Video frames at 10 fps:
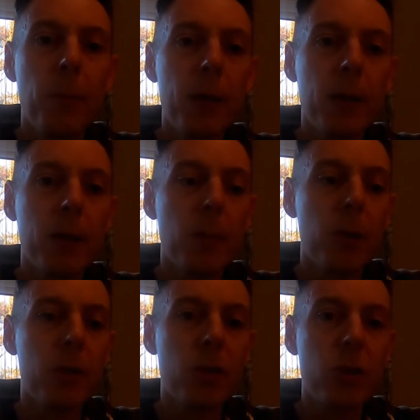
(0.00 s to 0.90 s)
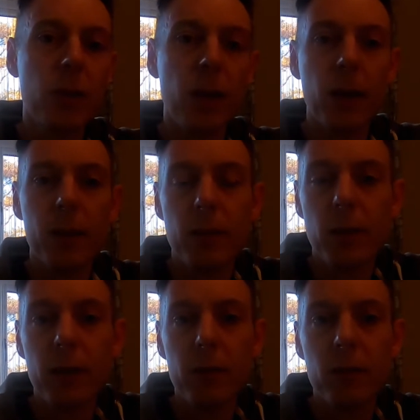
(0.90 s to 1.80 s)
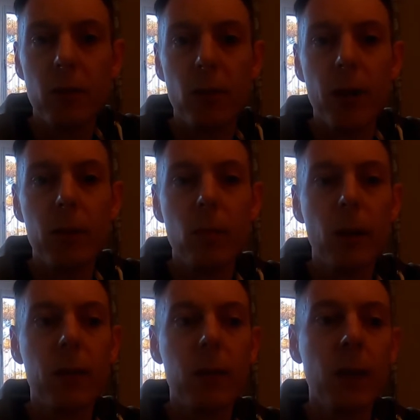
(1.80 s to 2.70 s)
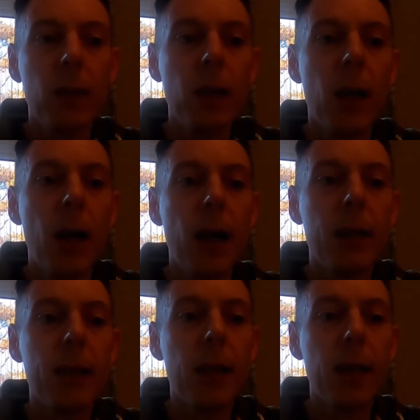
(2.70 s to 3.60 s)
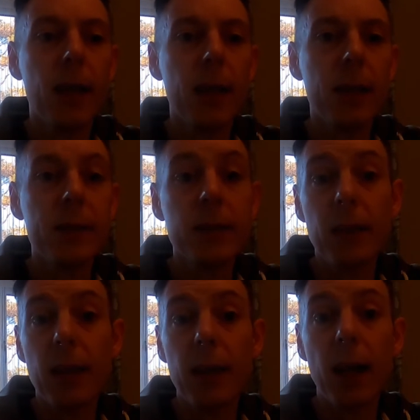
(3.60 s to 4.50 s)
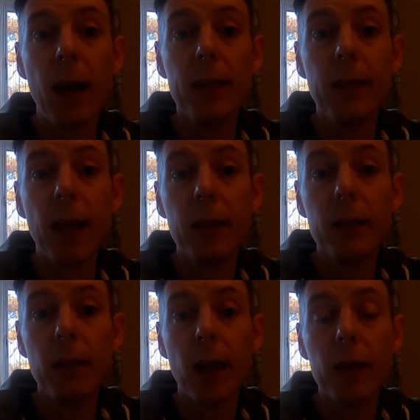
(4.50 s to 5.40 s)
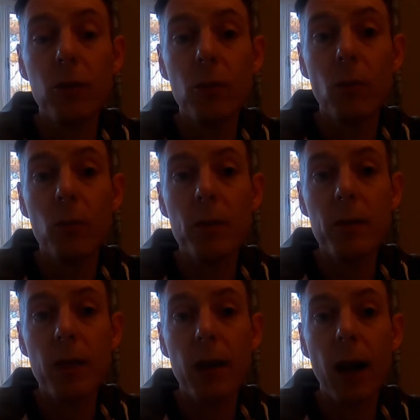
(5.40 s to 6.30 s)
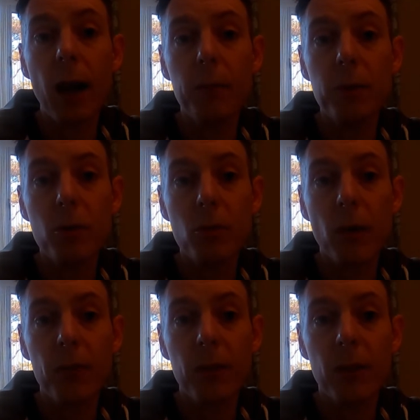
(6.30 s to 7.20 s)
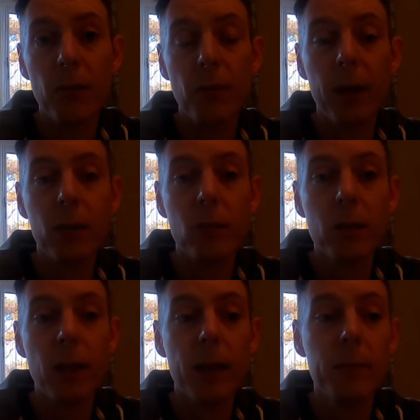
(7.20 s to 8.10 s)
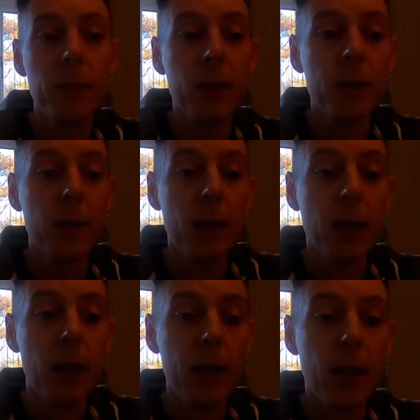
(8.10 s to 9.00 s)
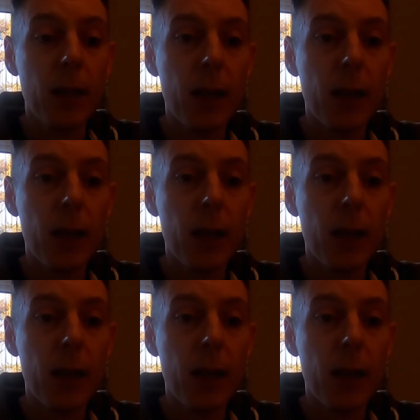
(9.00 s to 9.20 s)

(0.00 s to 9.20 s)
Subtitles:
picking the bunch that I decided to ride with. And today, and then I knew it was Alpe de Zwift on the final climb, and